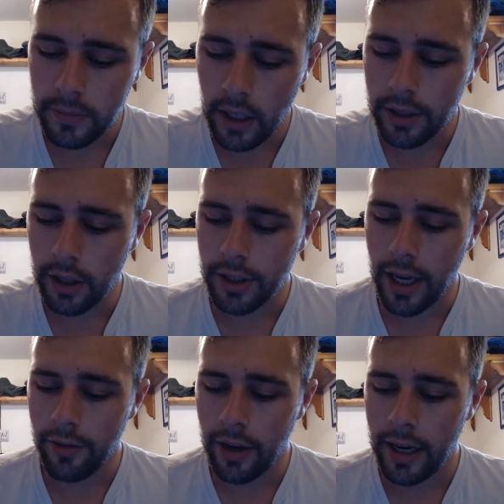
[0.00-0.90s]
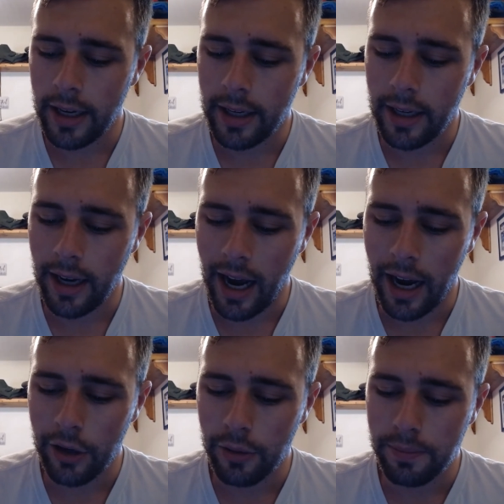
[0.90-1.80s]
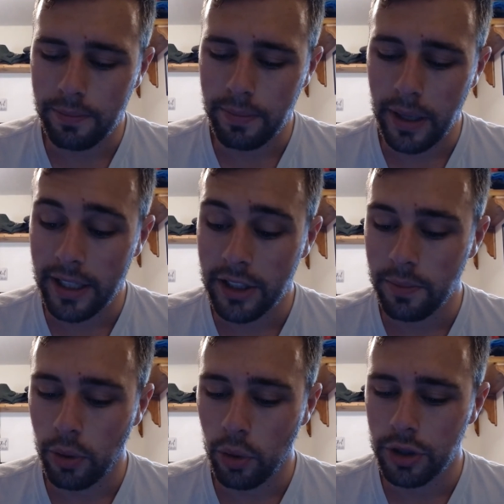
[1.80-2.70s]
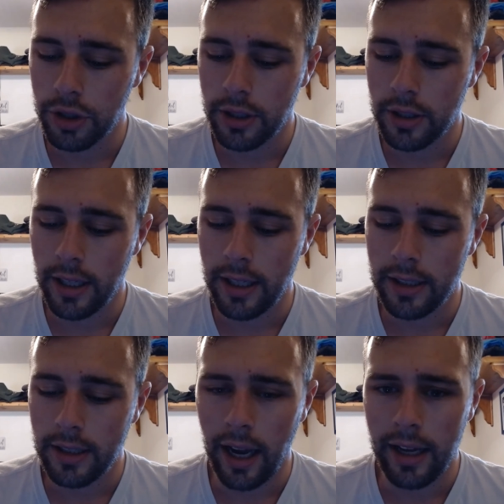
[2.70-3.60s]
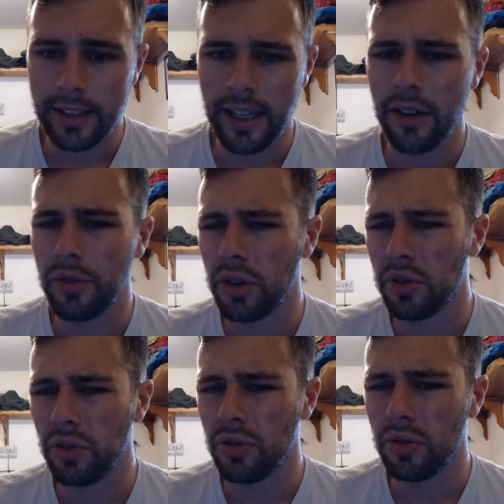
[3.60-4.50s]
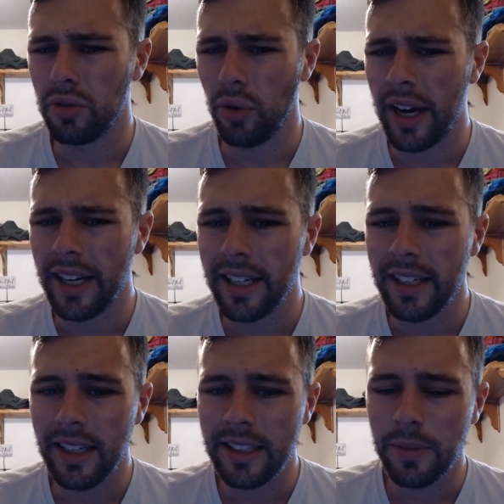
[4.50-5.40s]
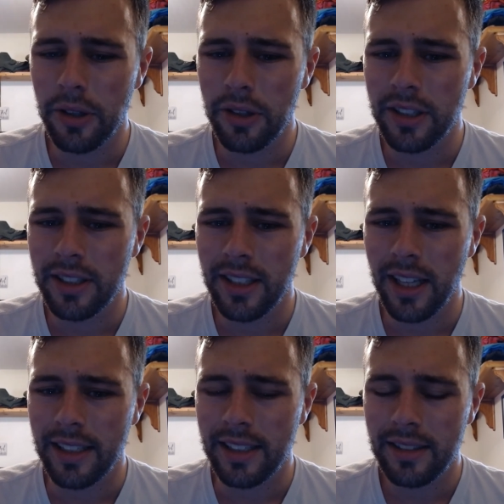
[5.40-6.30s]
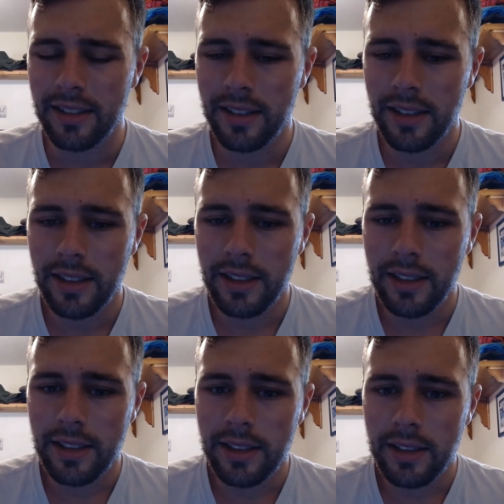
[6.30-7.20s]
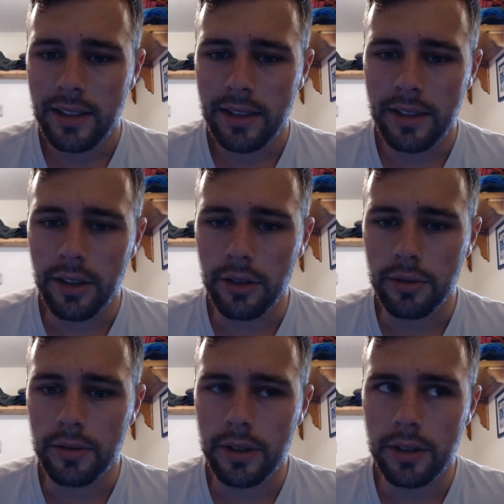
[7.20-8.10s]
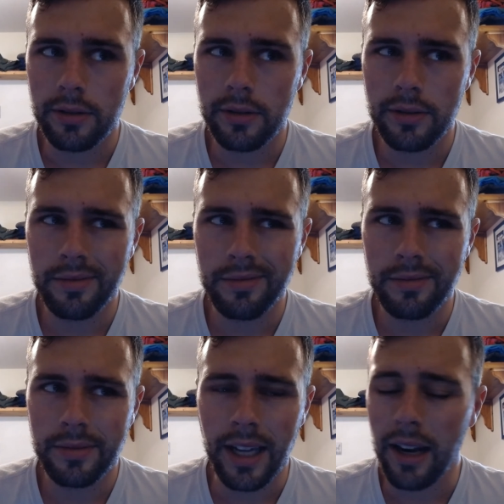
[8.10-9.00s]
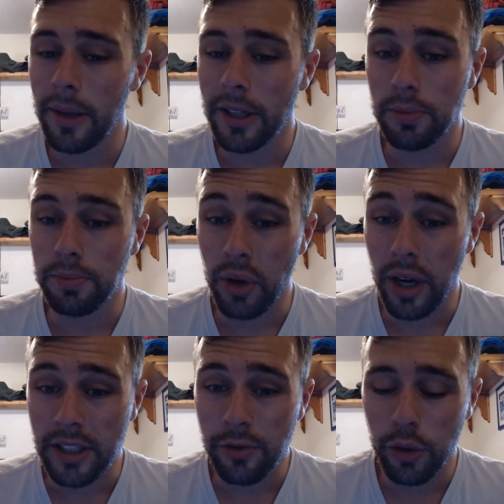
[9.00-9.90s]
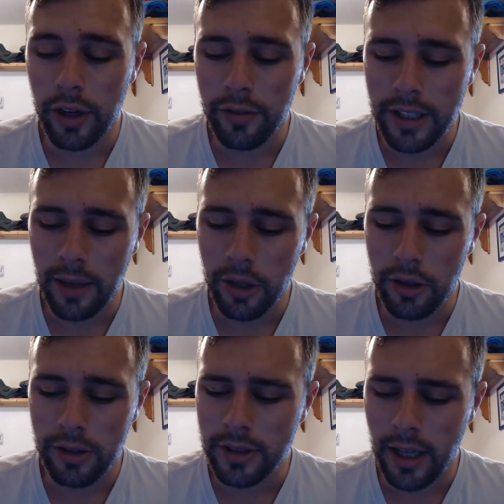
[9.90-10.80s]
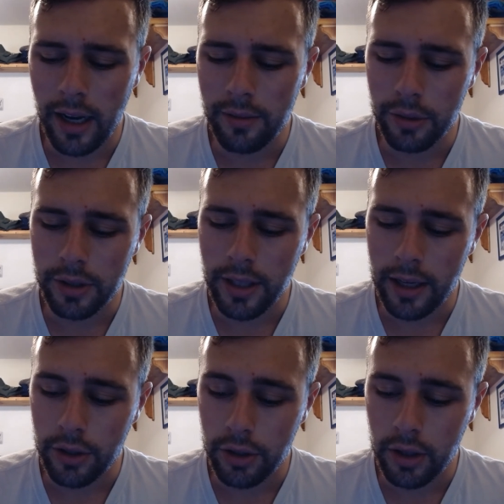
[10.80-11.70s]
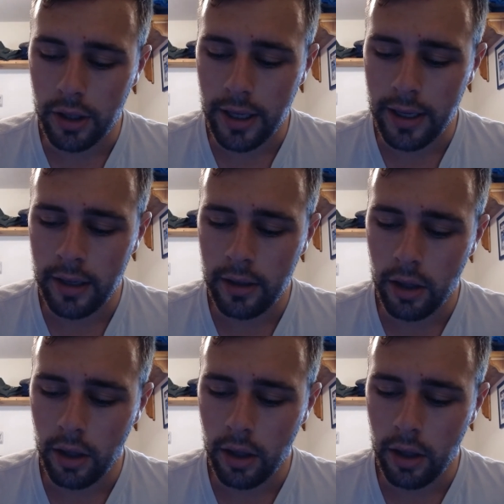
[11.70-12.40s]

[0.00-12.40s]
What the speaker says: does have a higher pitched portion that is kind of a grating experience. Like, it kind of makes you brace for it every time you hear it. It's not really that good on that.